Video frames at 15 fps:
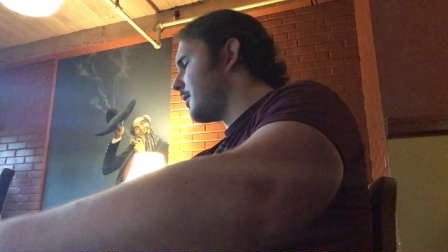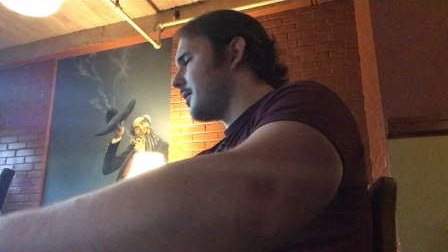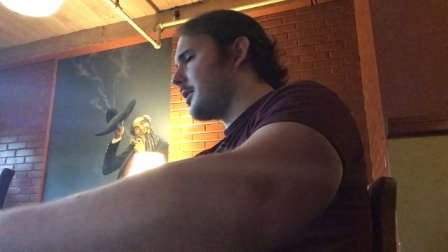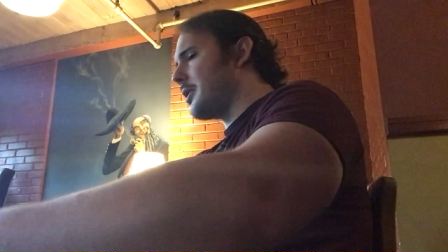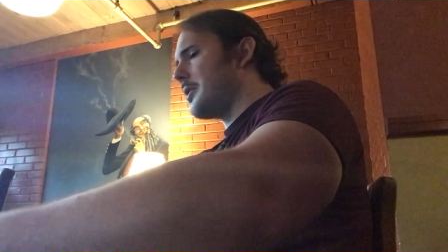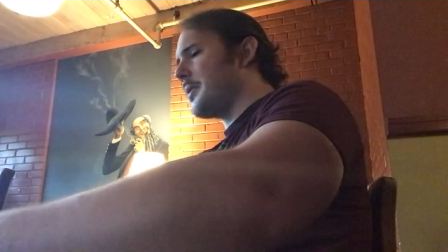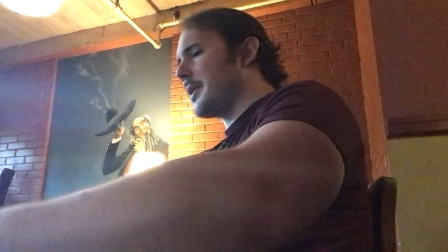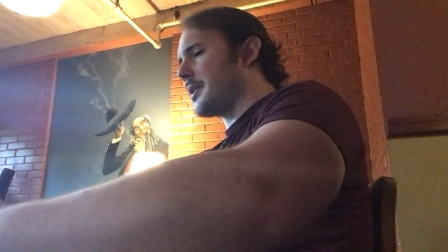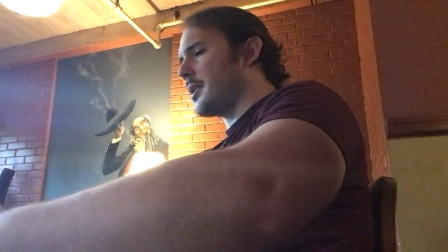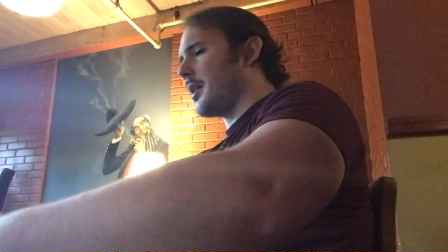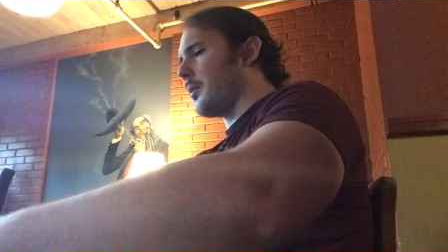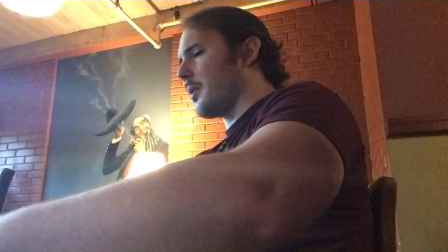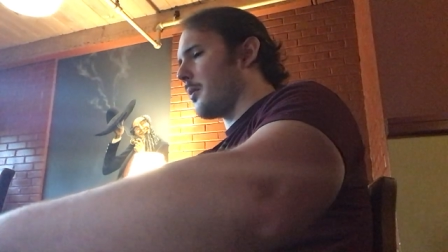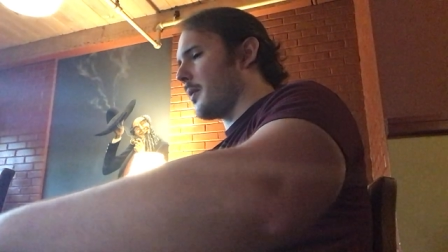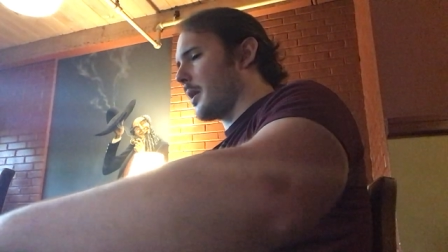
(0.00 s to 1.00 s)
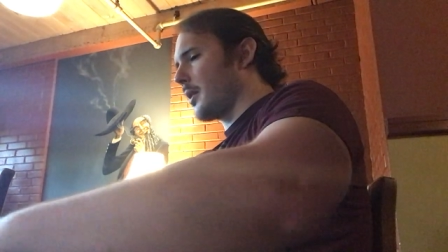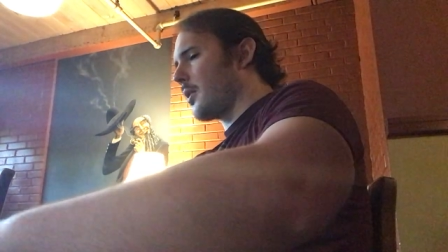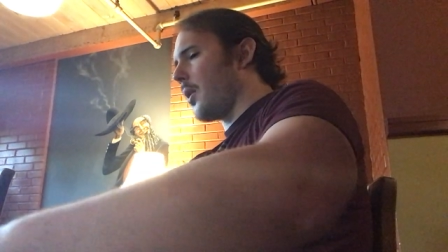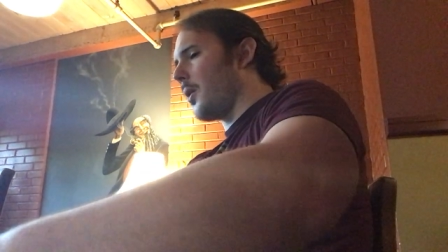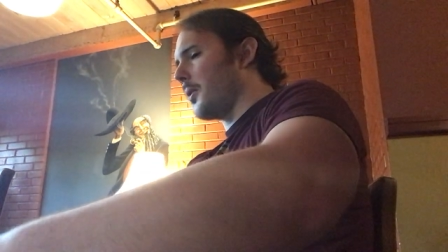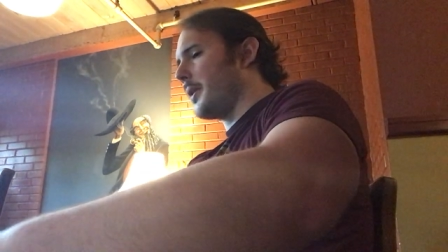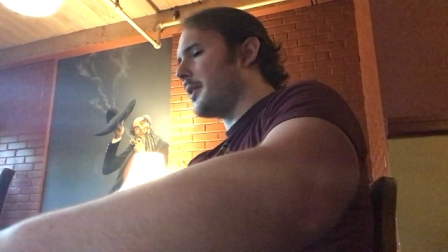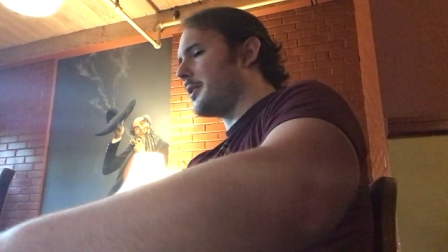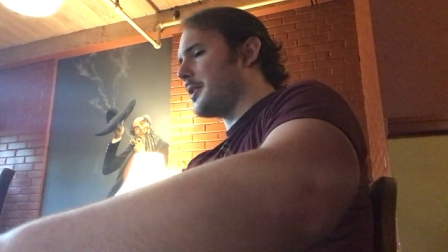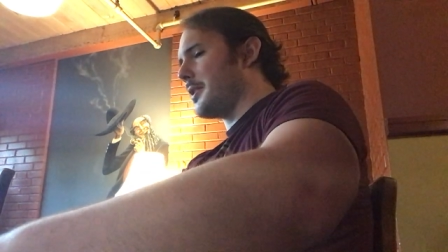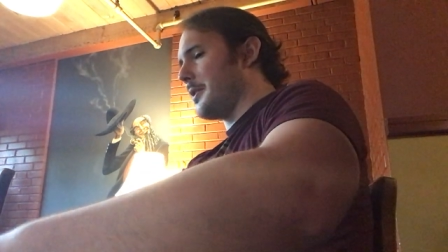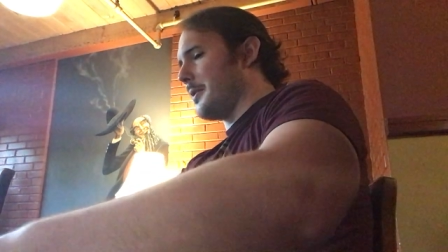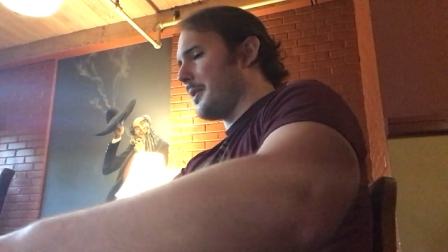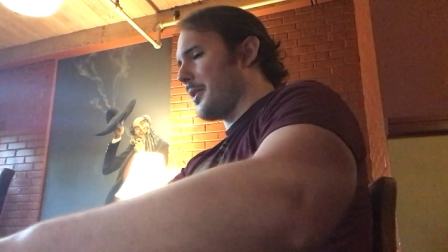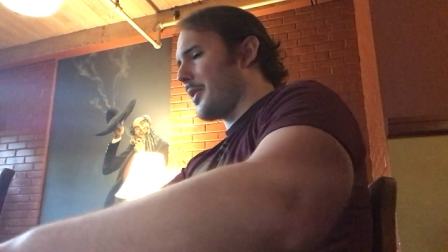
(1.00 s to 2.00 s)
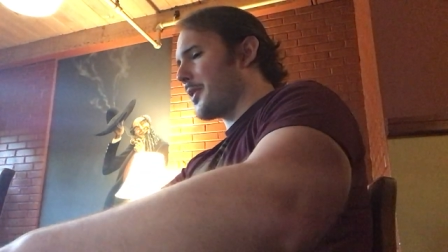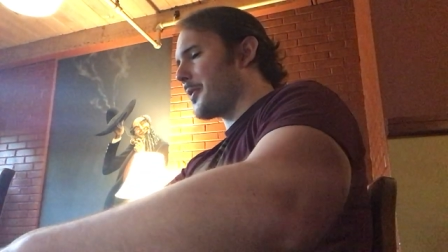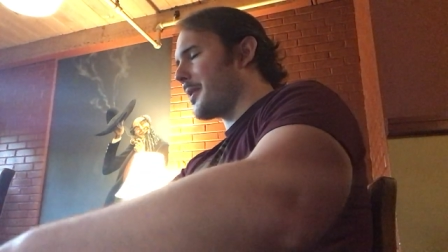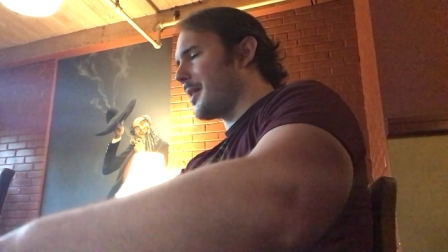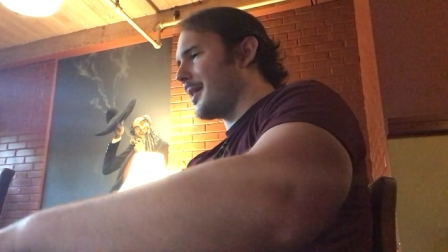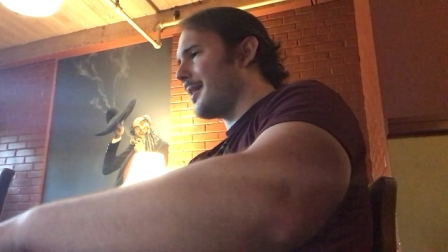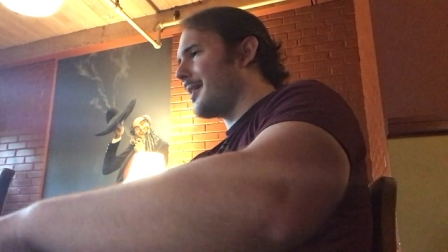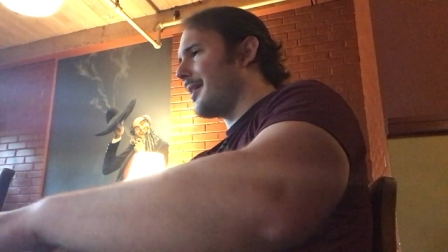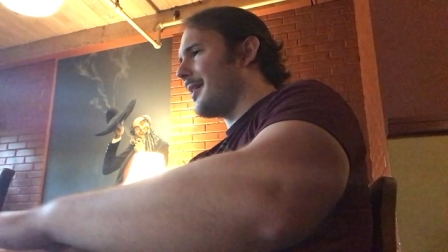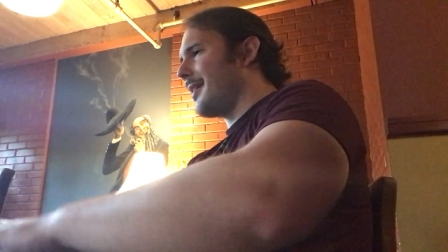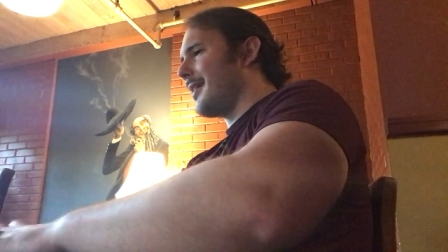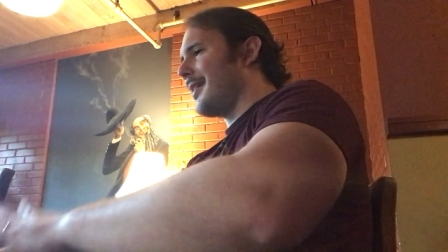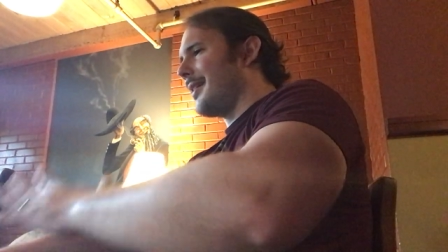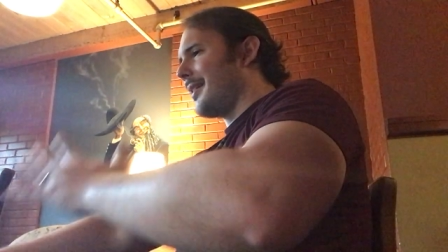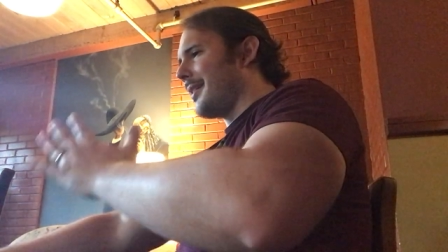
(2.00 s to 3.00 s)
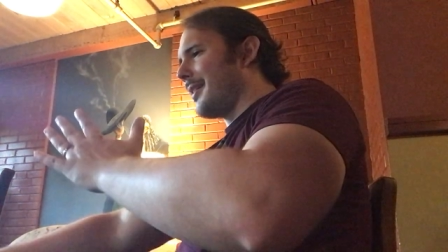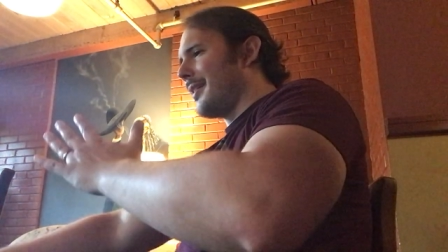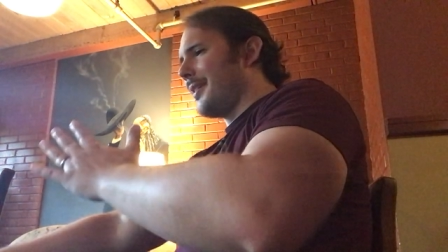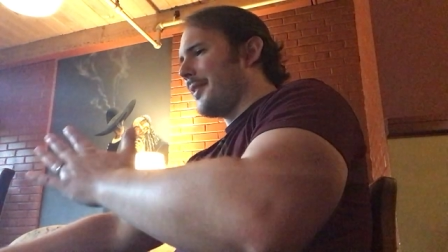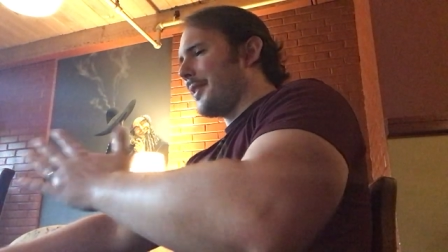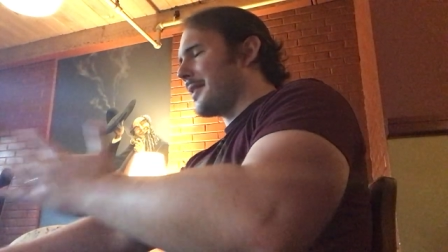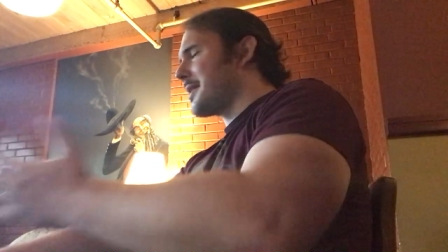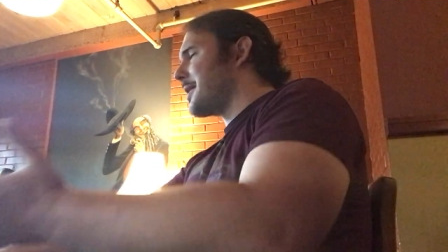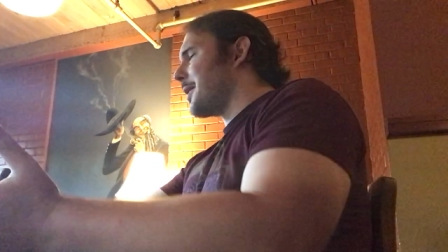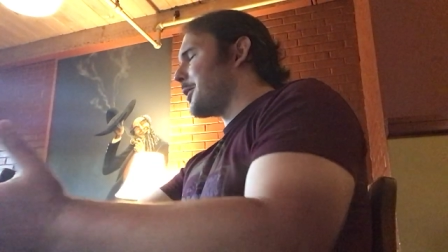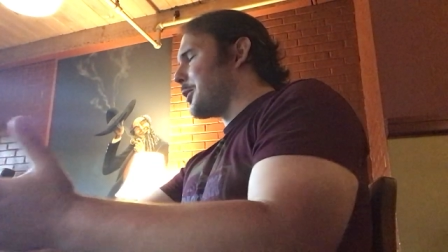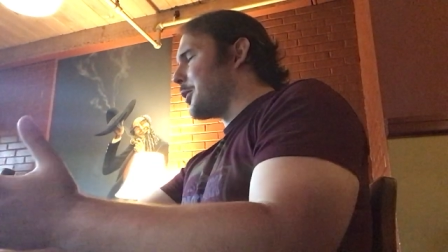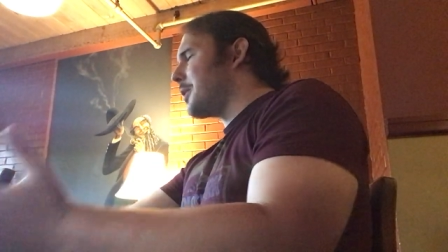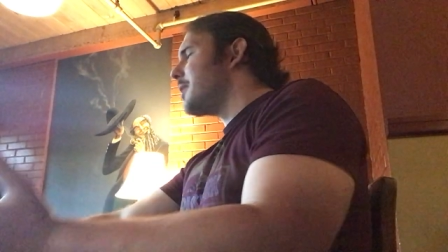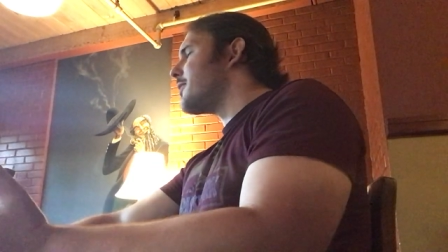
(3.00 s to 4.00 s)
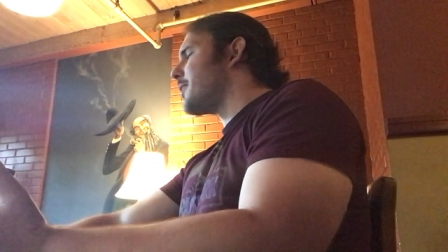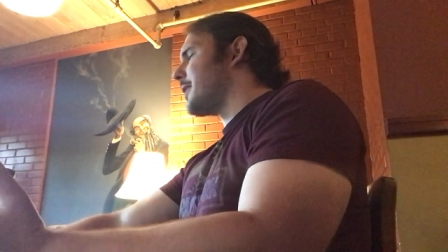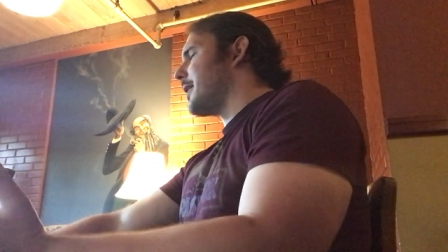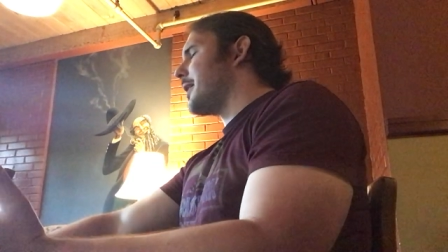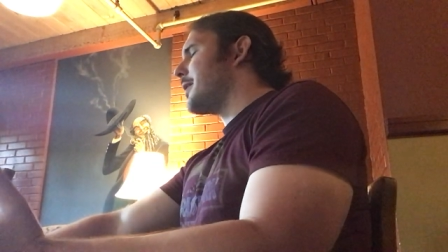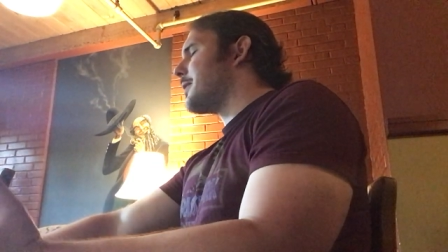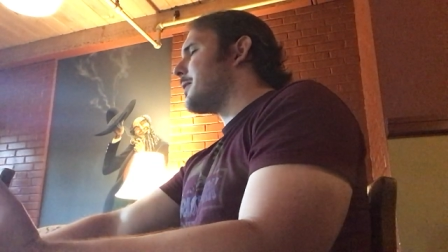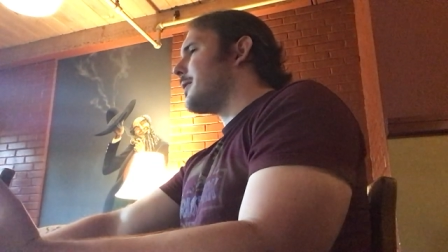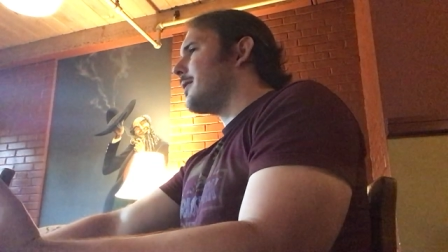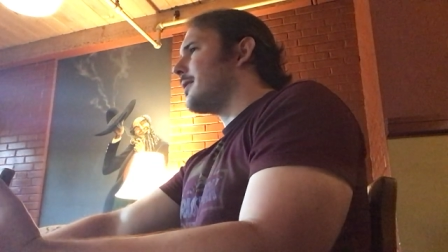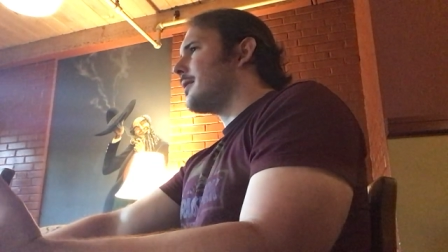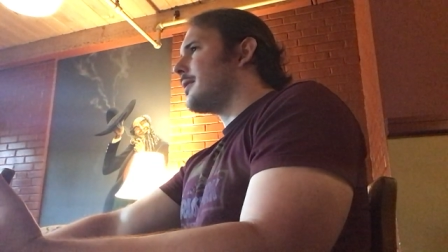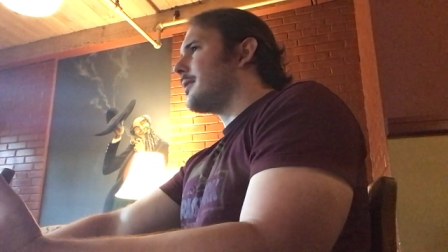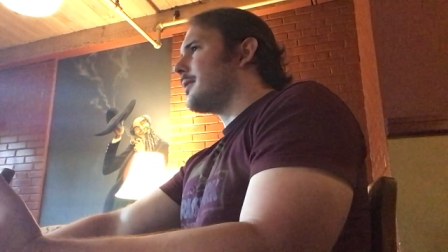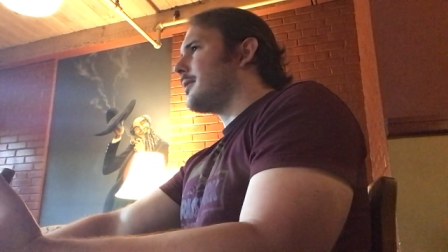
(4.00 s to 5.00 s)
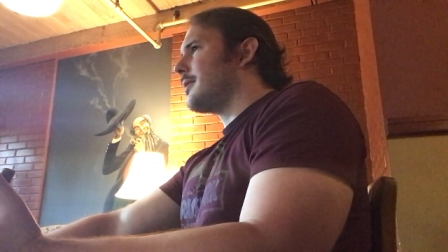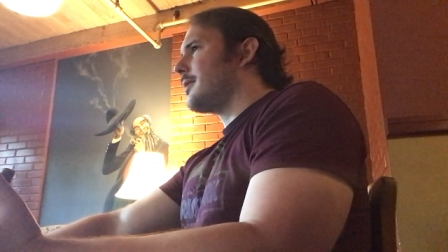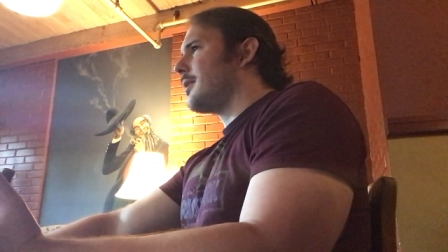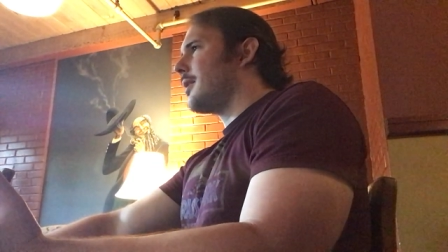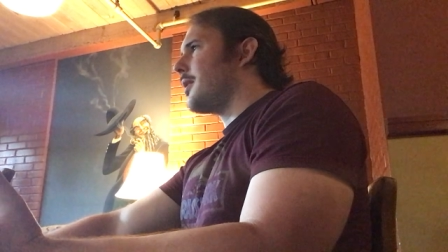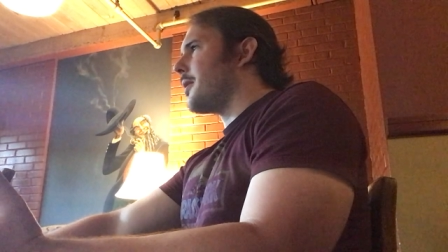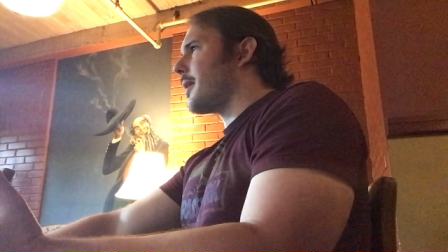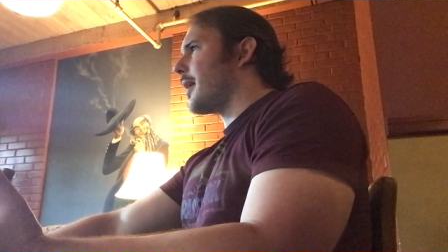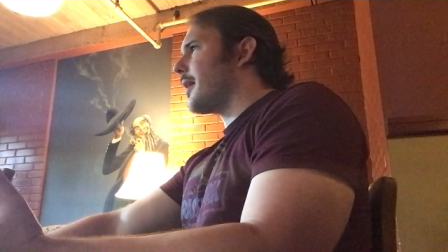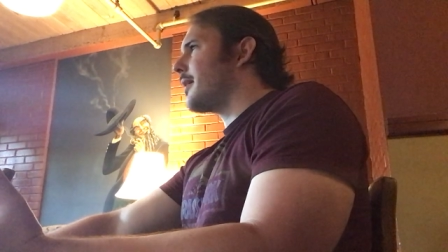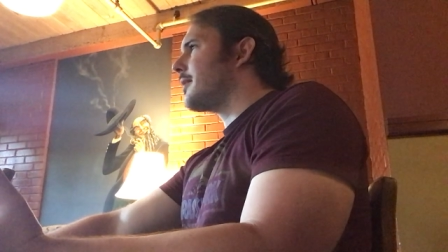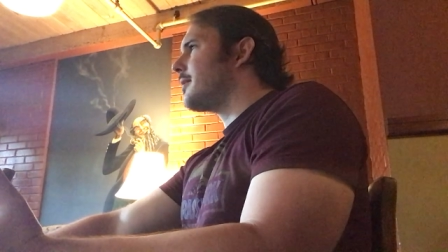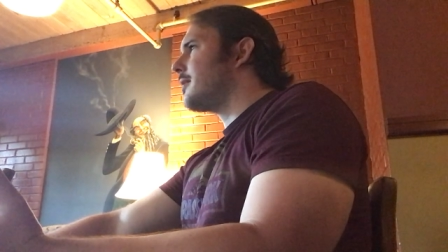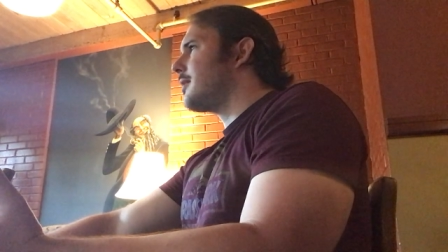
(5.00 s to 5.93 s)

Two, that's not what we're called two and three, that's not good for you. Okay?